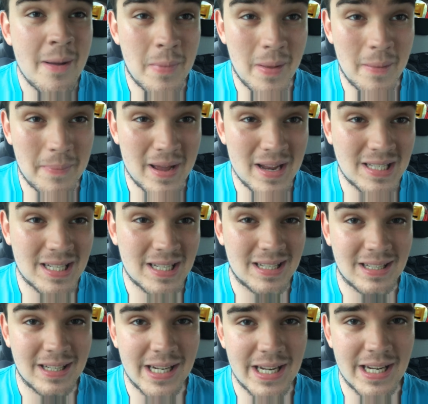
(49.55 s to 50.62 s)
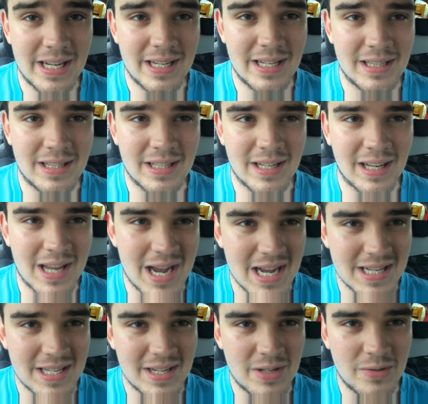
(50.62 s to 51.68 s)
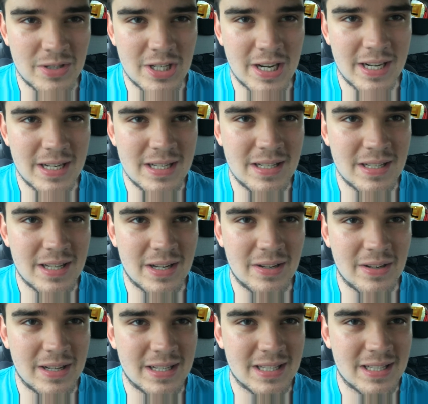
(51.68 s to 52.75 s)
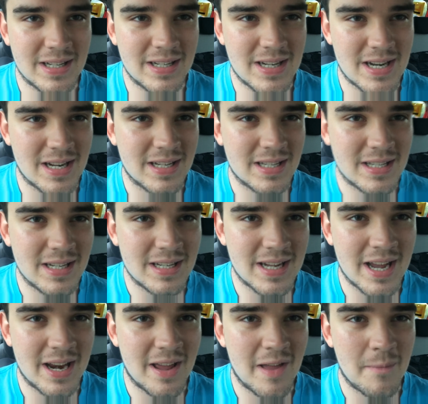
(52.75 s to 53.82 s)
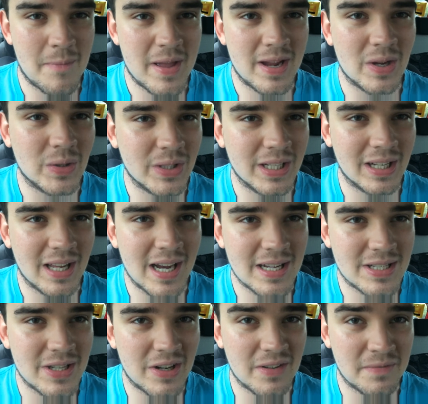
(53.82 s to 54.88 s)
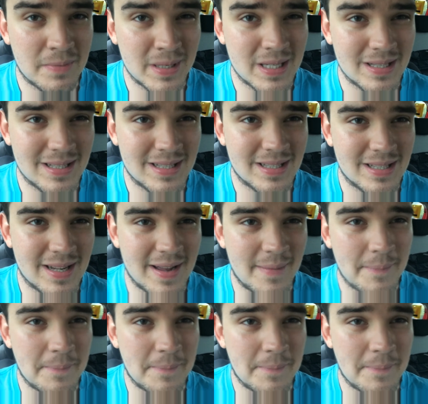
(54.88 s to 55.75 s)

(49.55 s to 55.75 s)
but basically the glass had all shattered, so I decided to sit down and pick all the glass off because